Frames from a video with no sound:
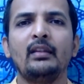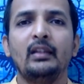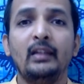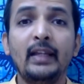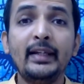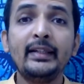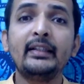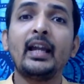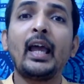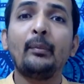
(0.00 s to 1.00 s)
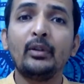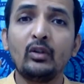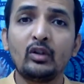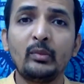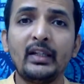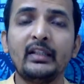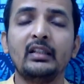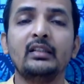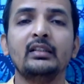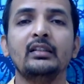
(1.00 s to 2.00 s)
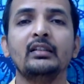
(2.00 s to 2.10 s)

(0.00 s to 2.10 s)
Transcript: Let it happen automatically.